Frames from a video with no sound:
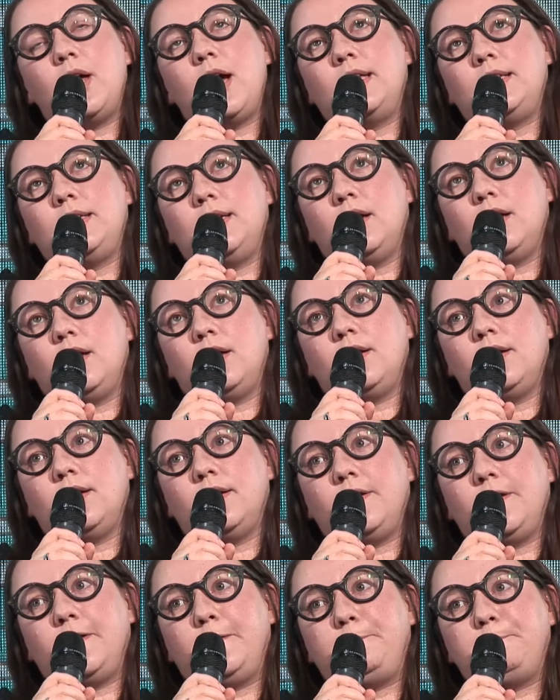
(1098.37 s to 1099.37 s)
One more
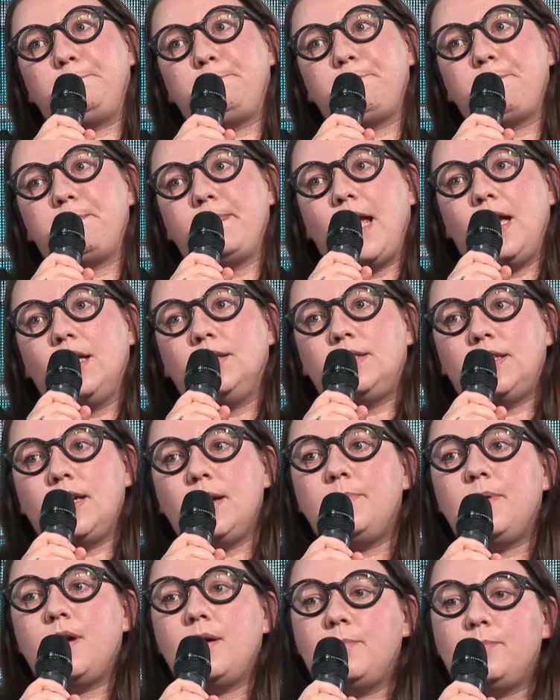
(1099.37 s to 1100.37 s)
important thing in
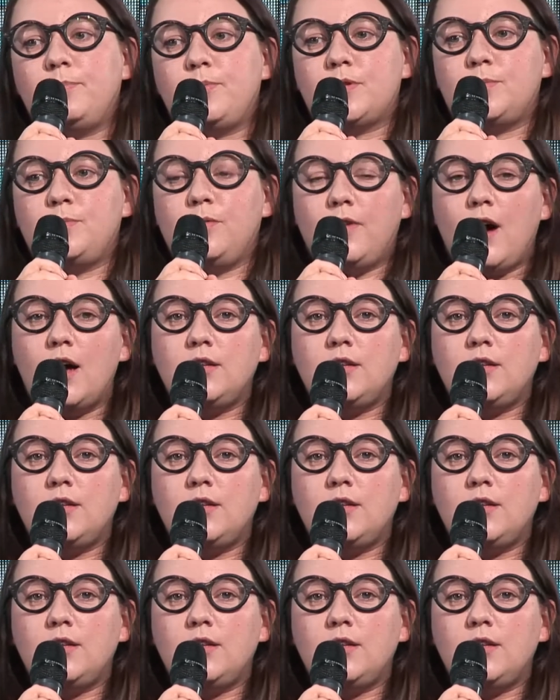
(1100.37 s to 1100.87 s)
pipeline is